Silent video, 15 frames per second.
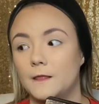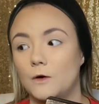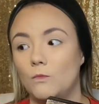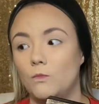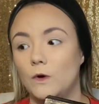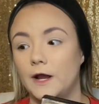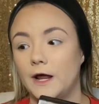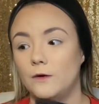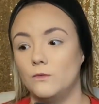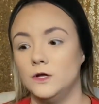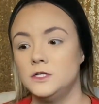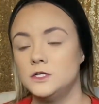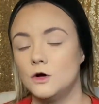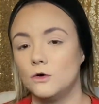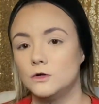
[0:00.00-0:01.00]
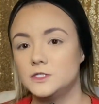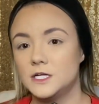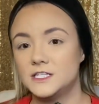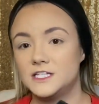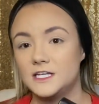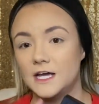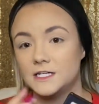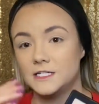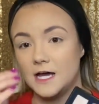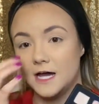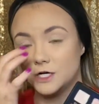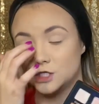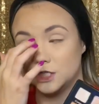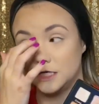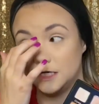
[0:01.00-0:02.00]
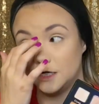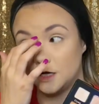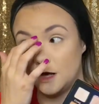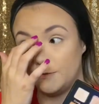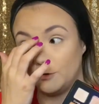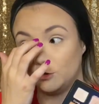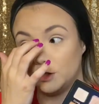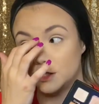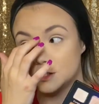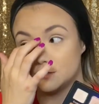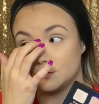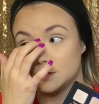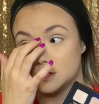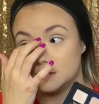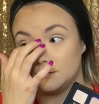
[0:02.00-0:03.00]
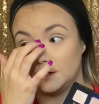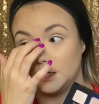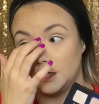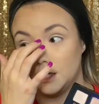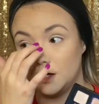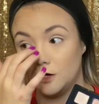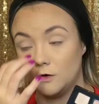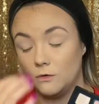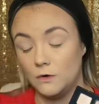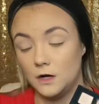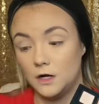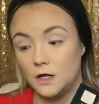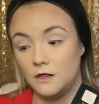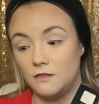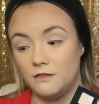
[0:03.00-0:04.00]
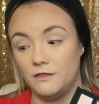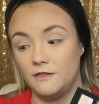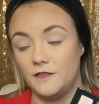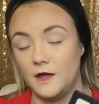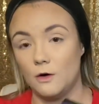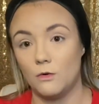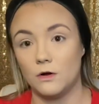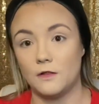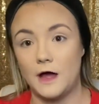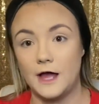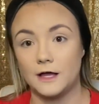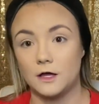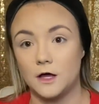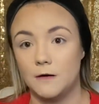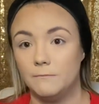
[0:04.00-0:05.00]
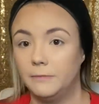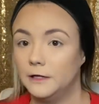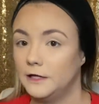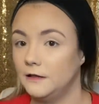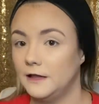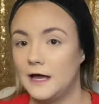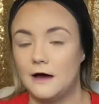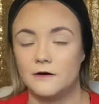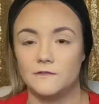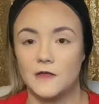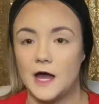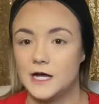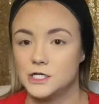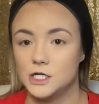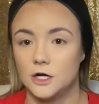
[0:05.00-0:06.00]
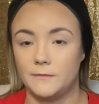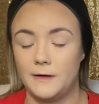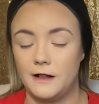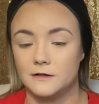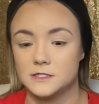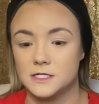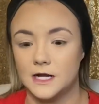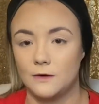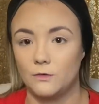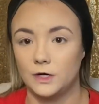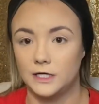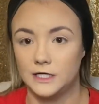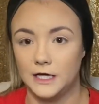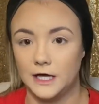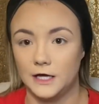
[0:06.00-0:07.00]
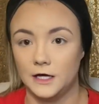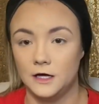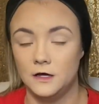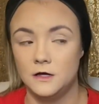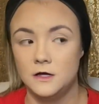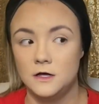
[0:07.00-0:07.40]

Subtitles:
When I went to Ulta today to actually get a couple things for this video, they were like completely out of the eyeshadow palettes that I wanted to get.